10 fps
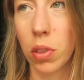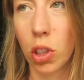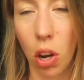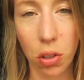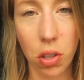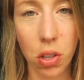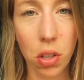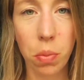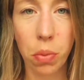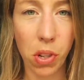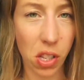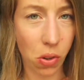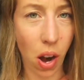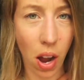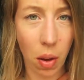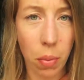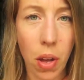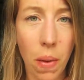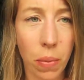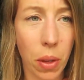Doctors prescribe
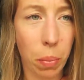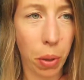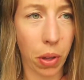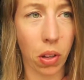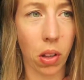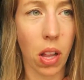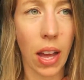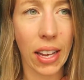the pill